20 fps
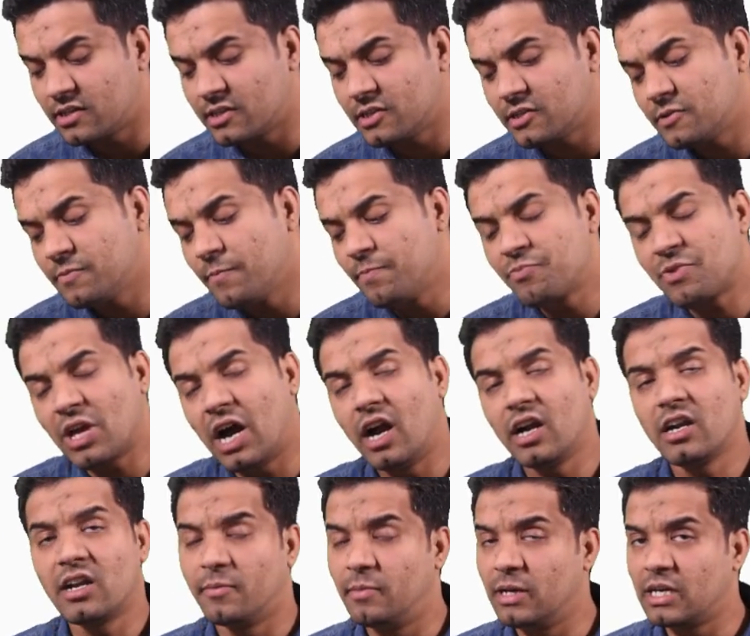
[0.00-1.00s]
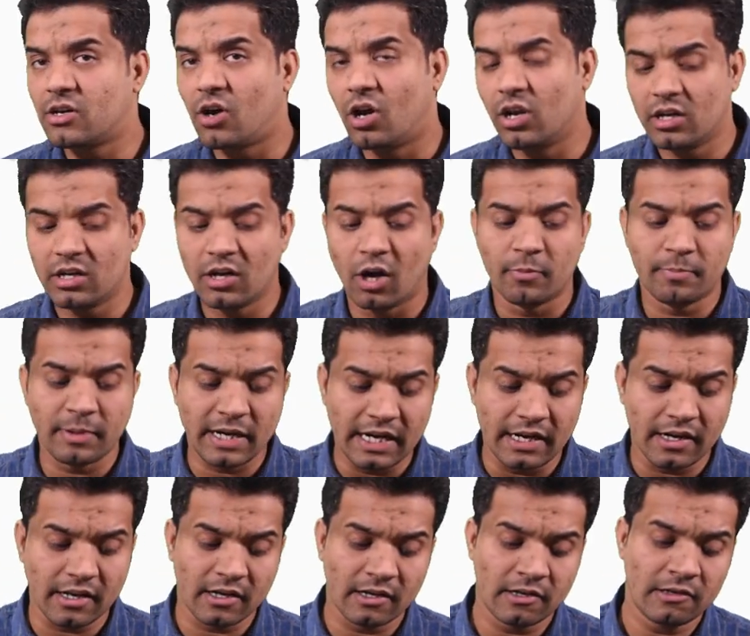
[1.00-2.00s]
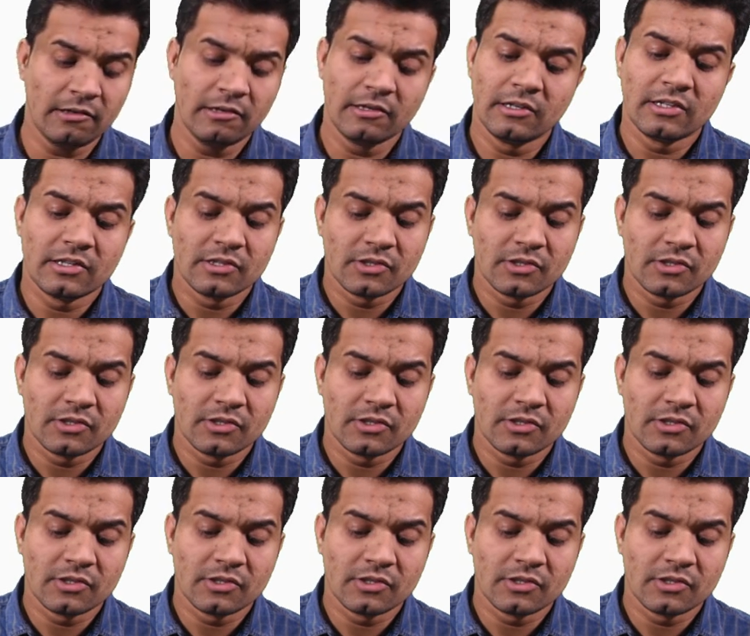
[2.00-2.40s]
It is double colon operator,